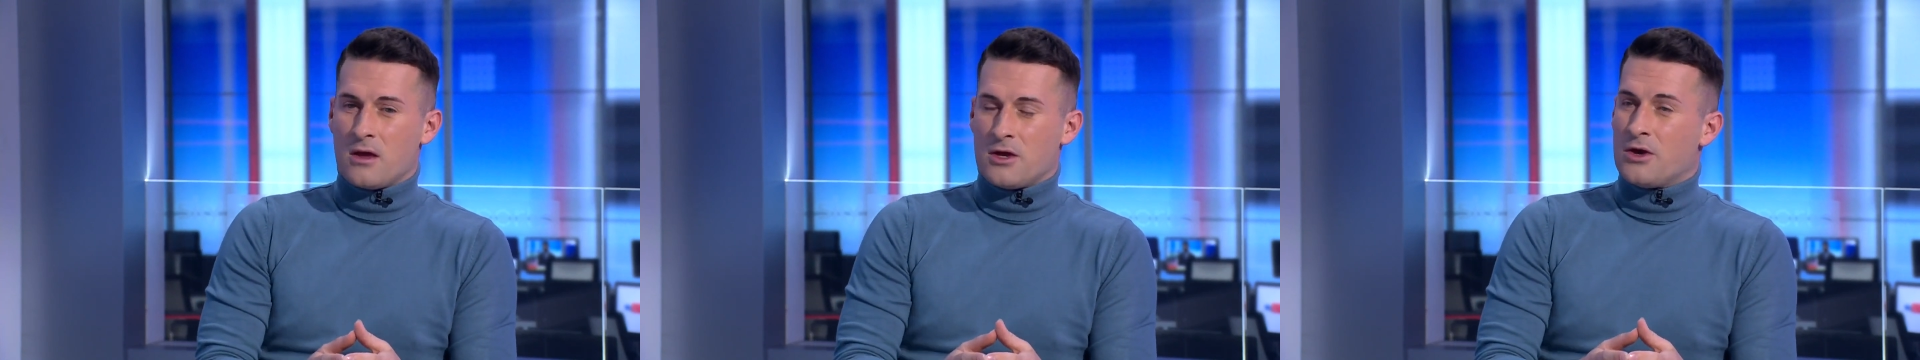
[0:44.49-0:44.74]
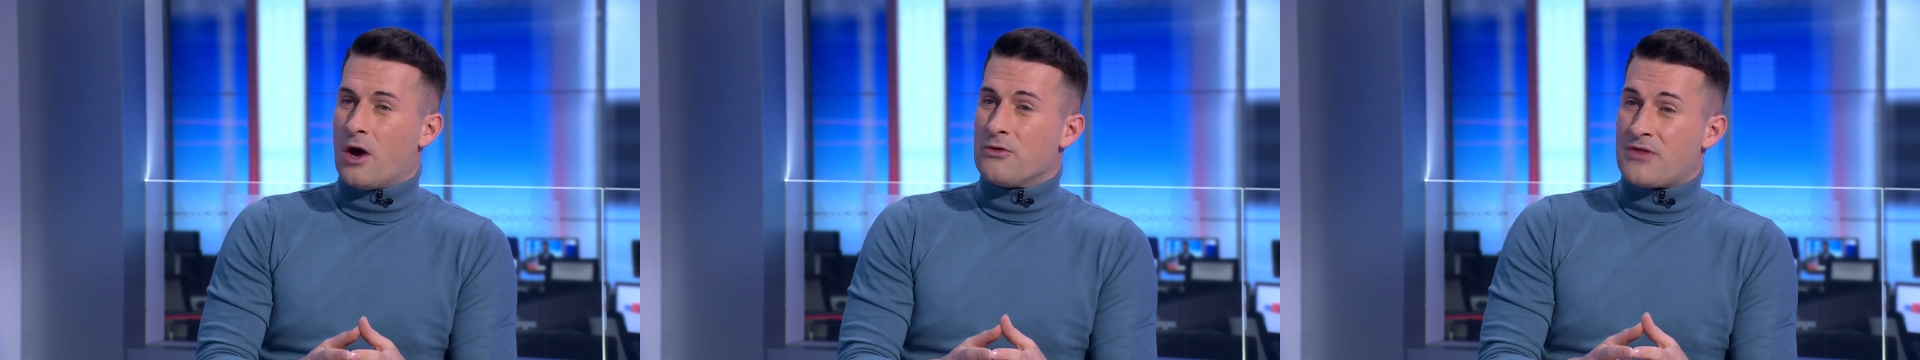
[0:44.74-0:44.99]
You
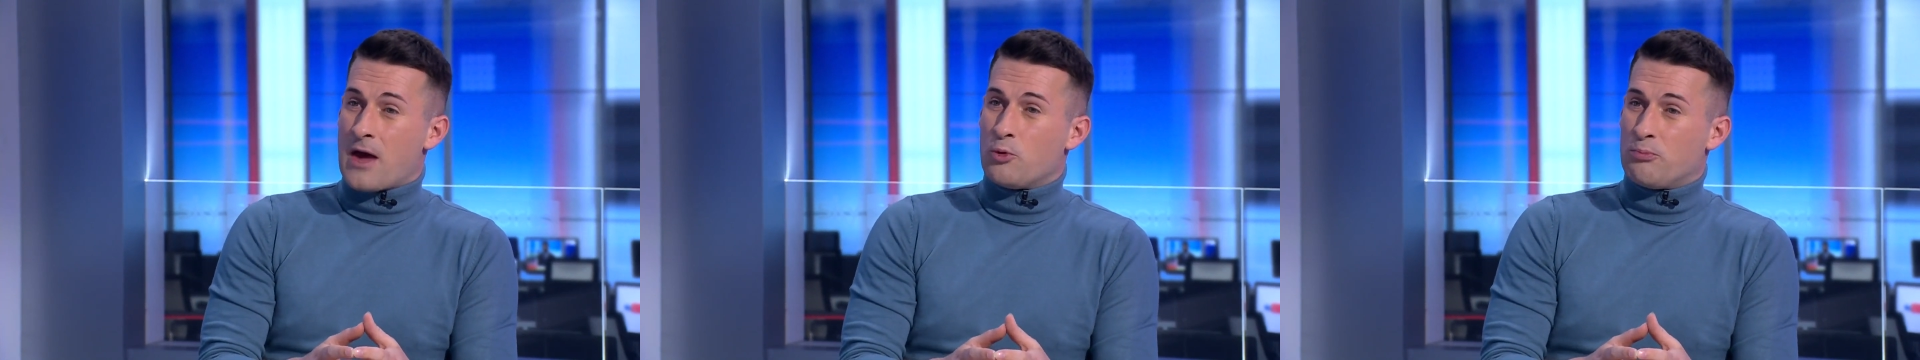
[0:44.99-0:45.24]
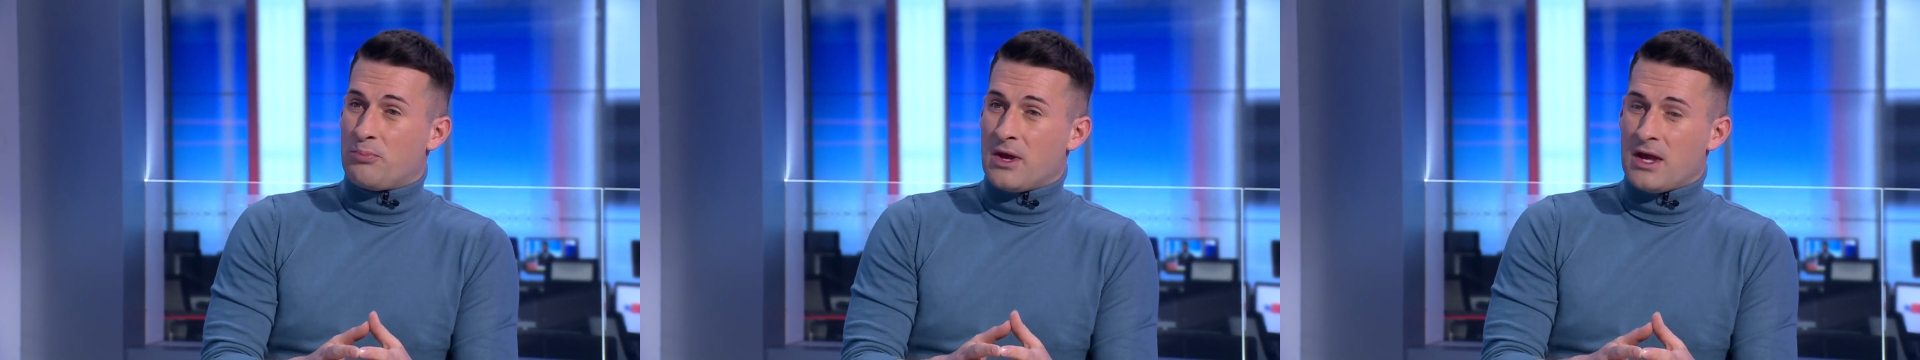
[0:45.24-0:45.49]
know, there
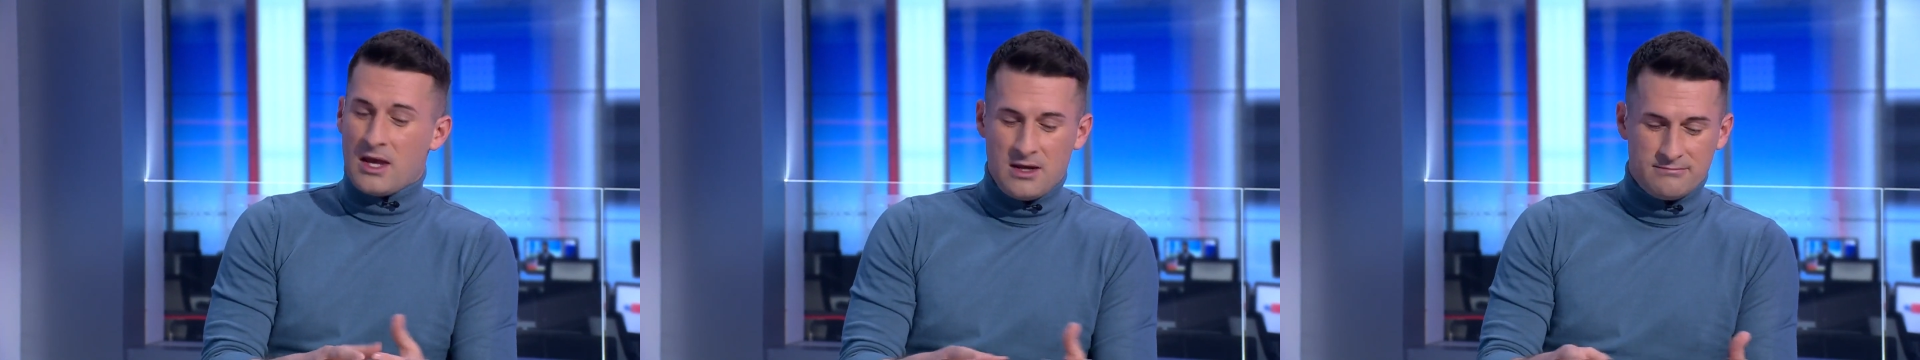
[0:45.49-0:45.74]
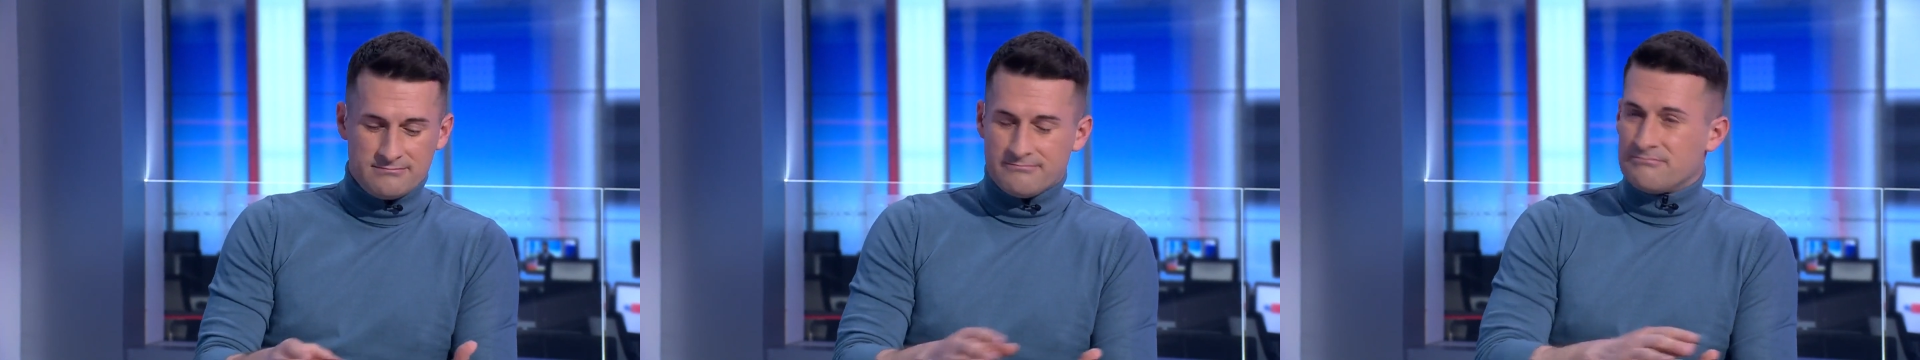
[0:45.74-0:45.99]
would
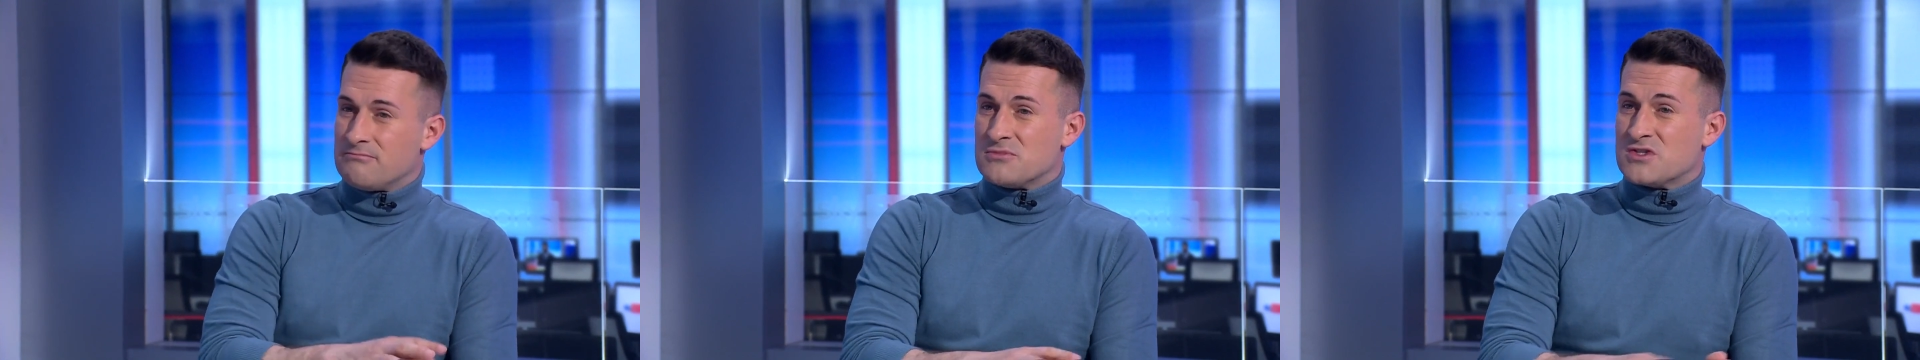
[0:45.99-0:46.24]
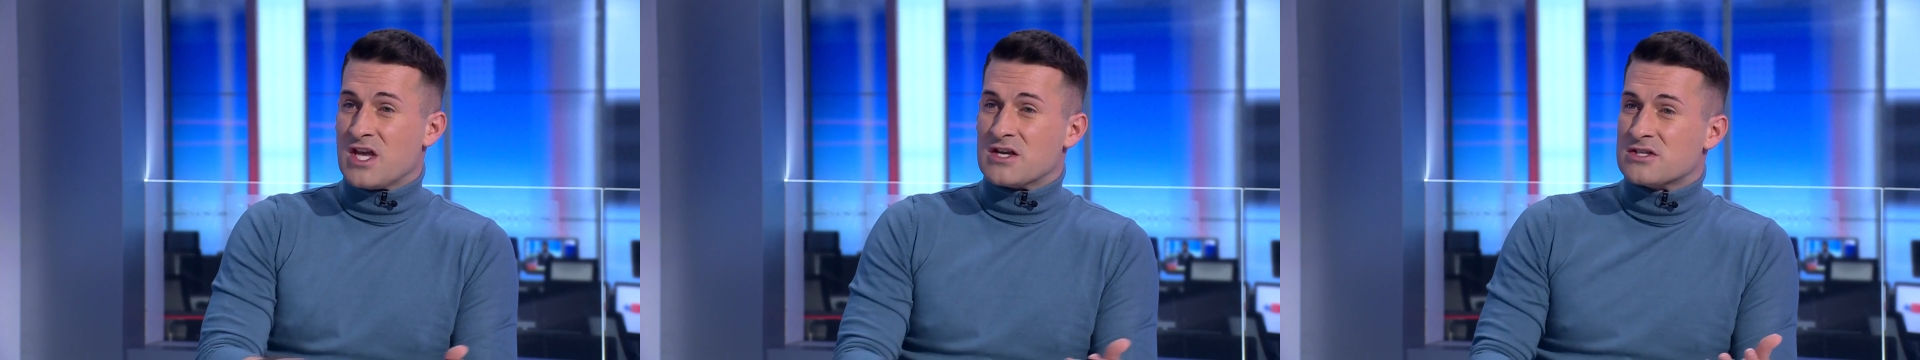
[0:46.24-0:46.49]
be
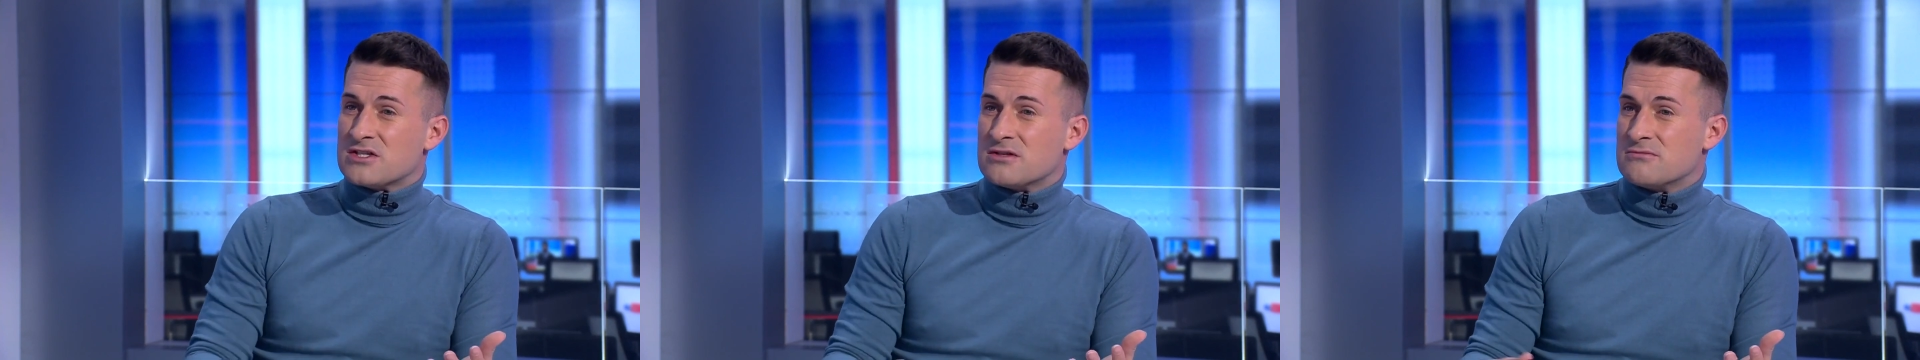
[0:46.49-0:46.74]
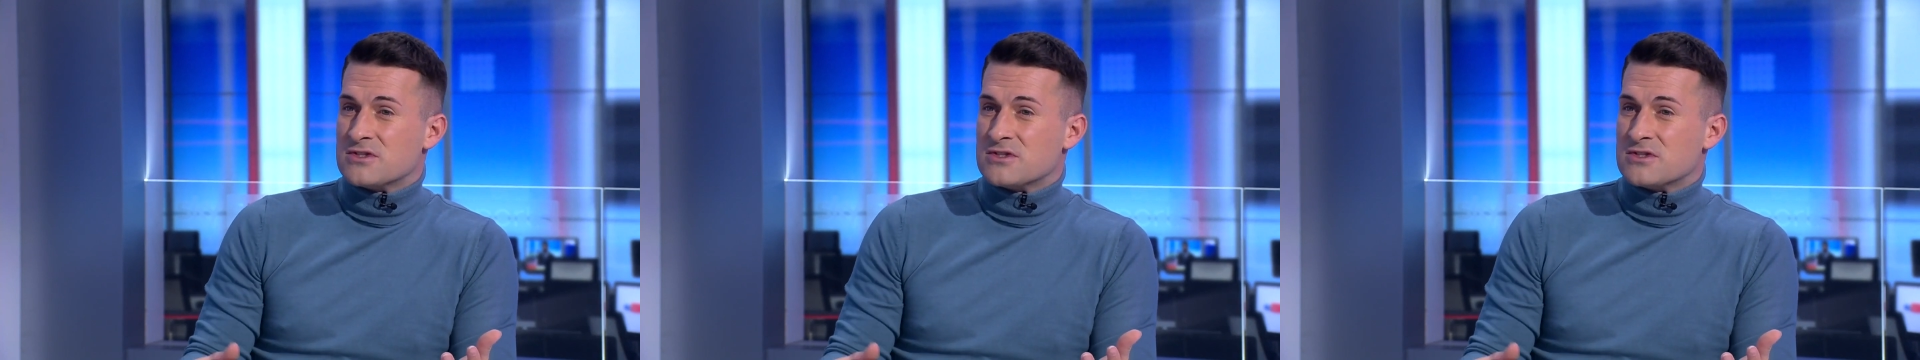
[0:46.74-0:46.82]
six,